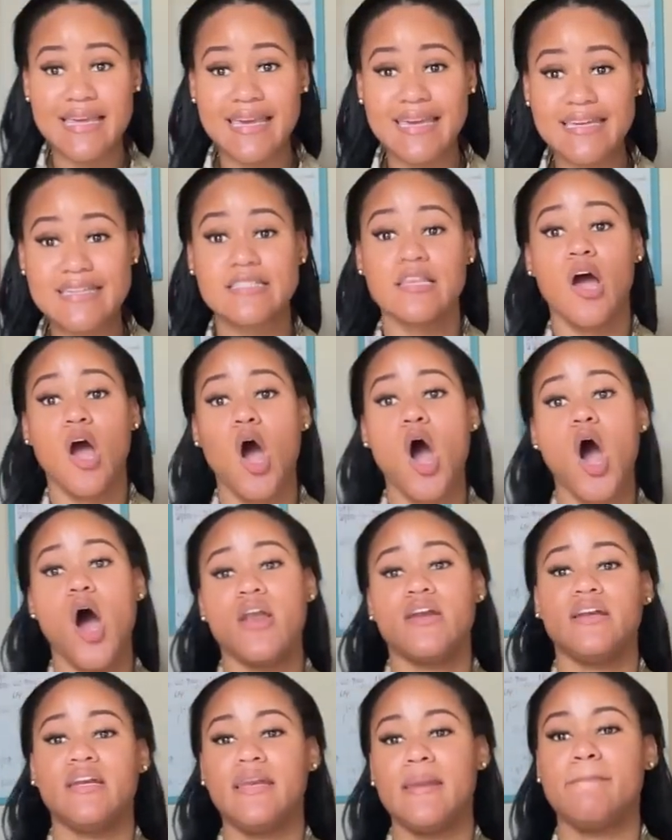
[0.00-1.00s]
is
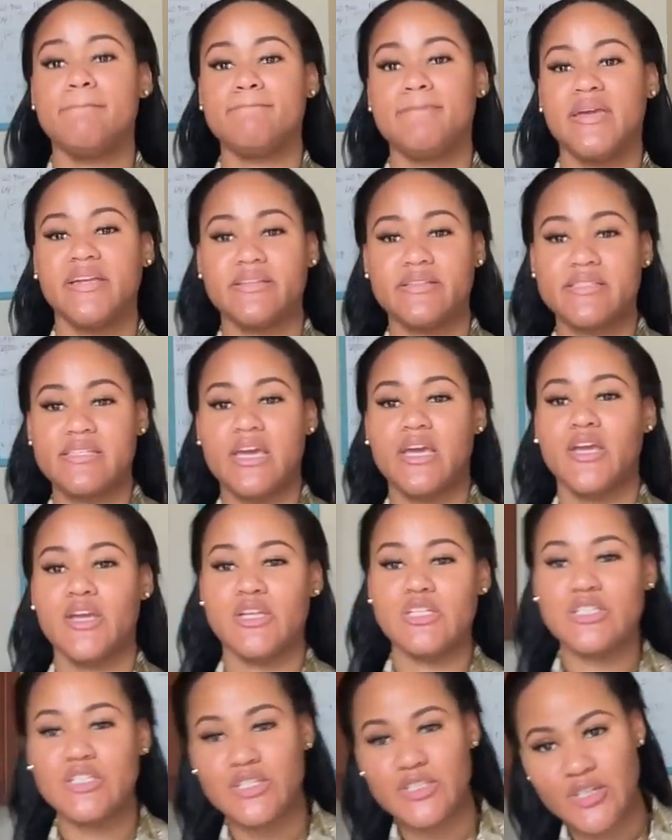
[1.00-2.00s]

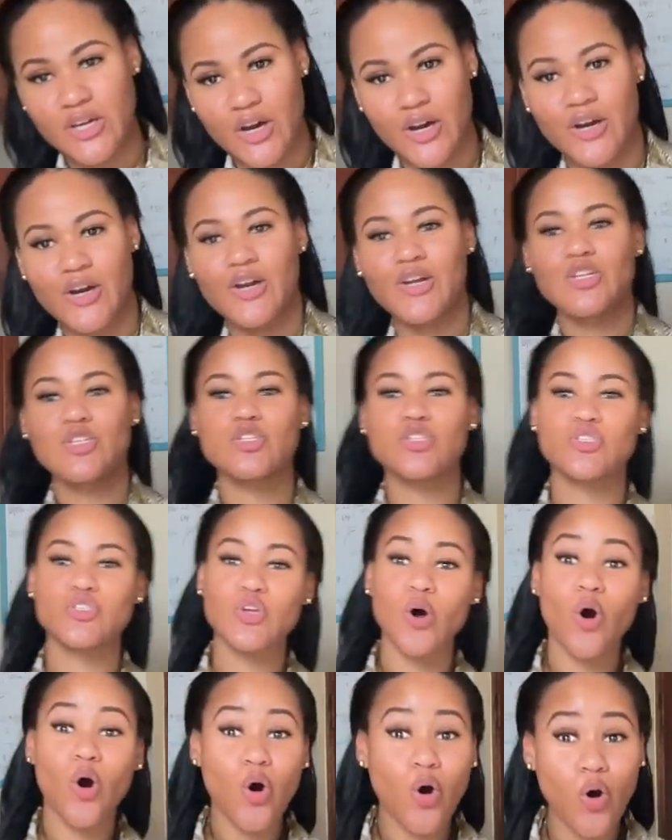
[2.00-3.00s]
unlimited.
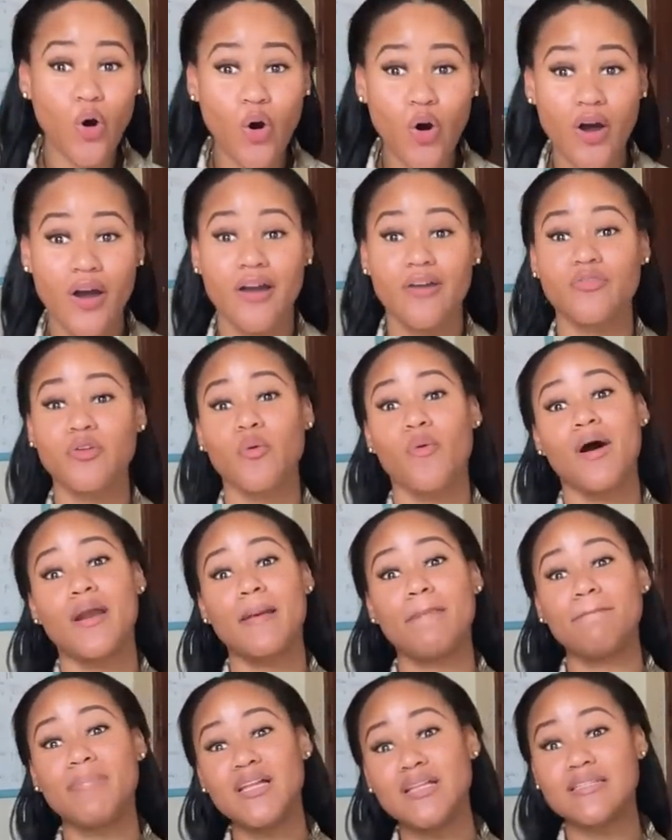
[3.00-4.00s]
So if you
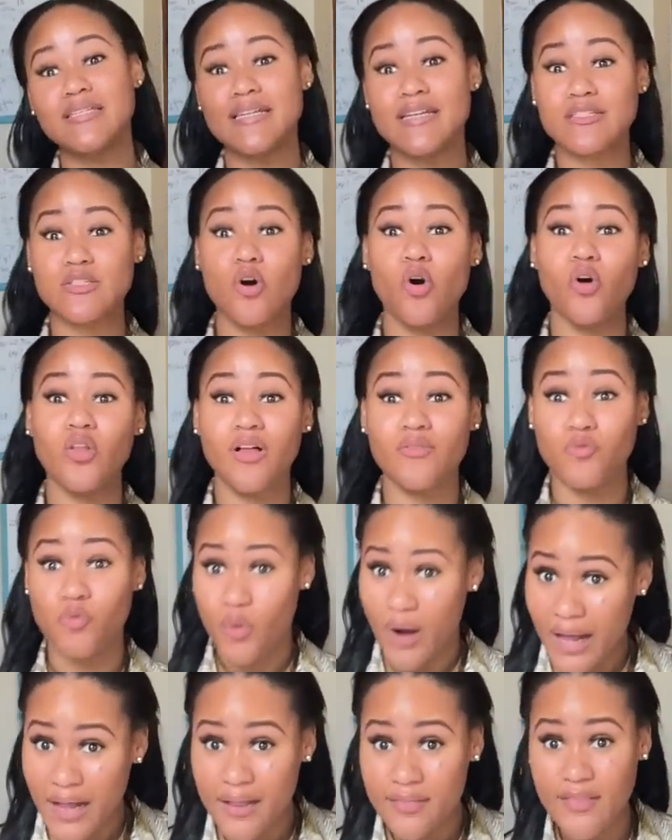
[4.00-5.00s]
want to build to this goal of
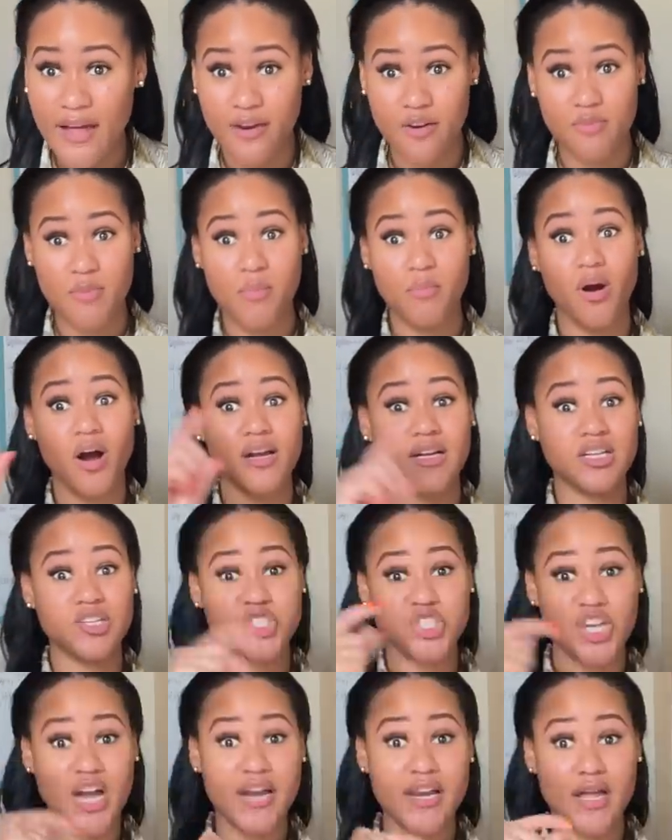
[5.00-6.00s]
wealth, and remember, on
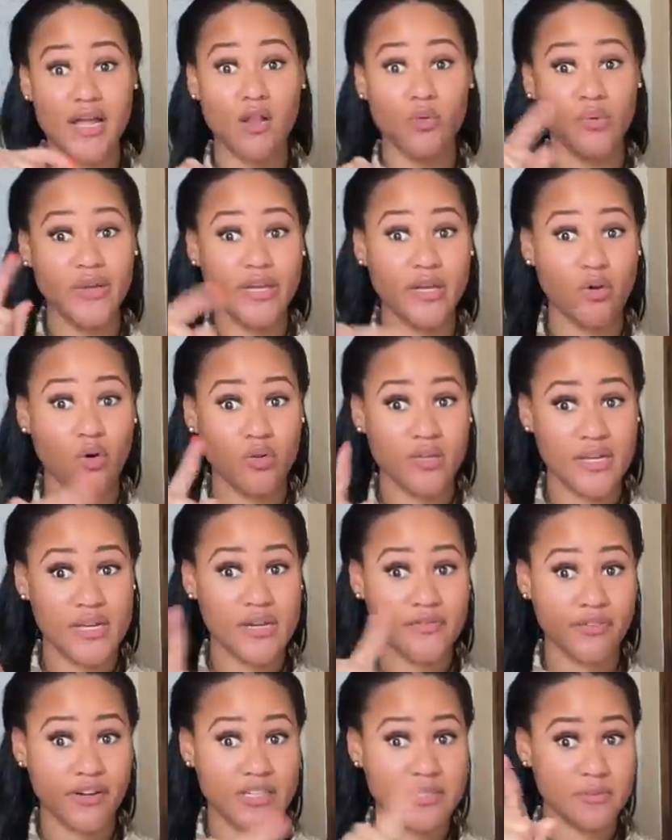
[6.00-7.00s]
this channel we know the
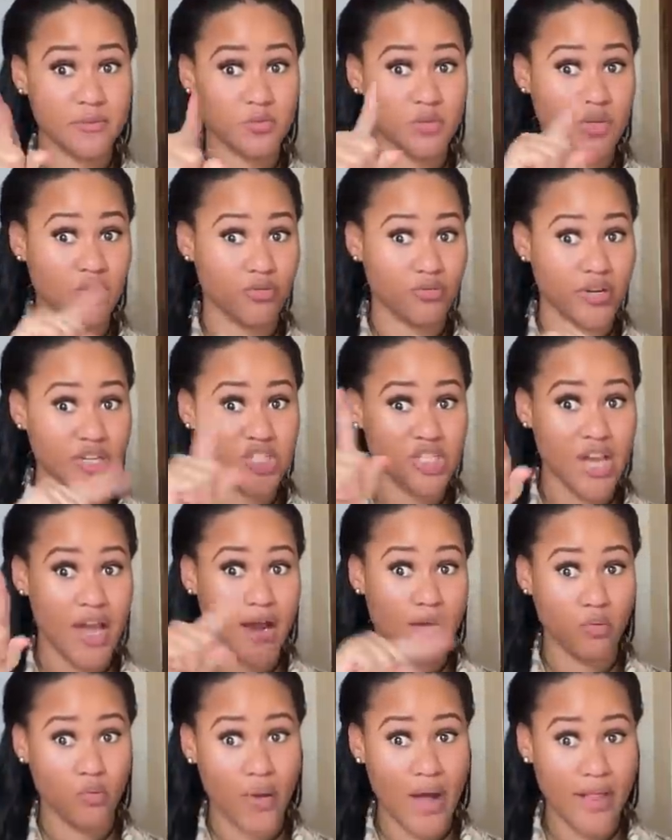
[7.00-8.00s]
difference between rich
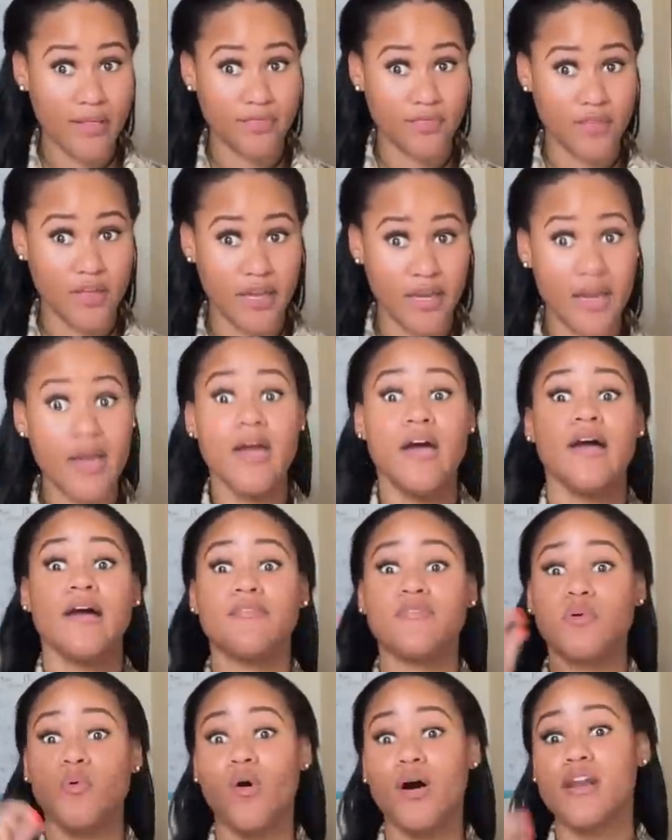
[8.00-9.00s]
and wealthy.
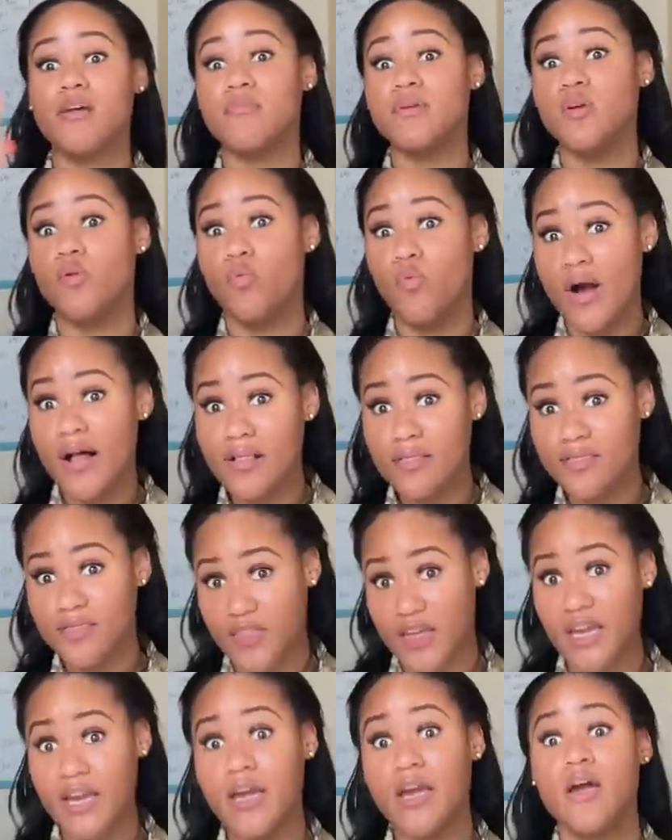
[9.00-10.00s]
If you want to be
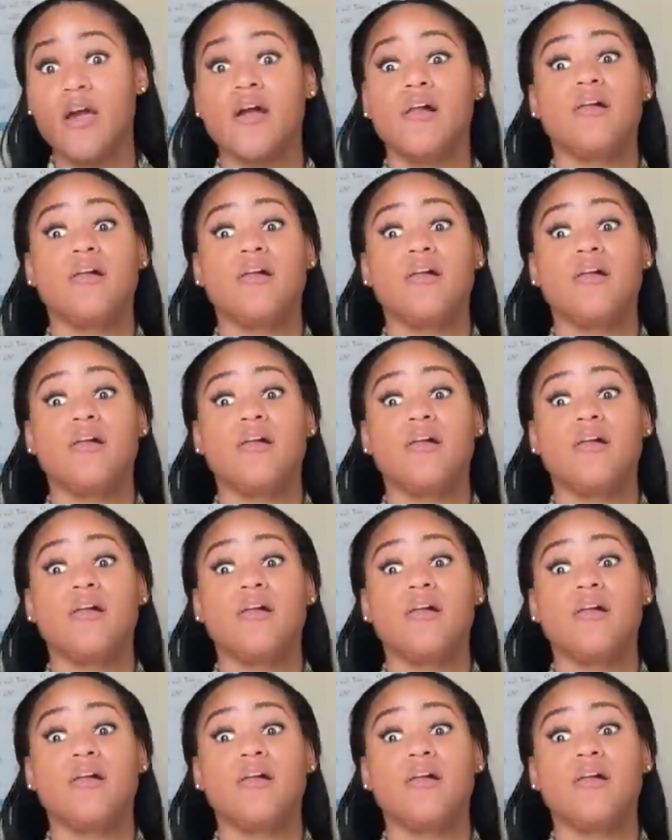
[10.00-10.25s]
wealthy,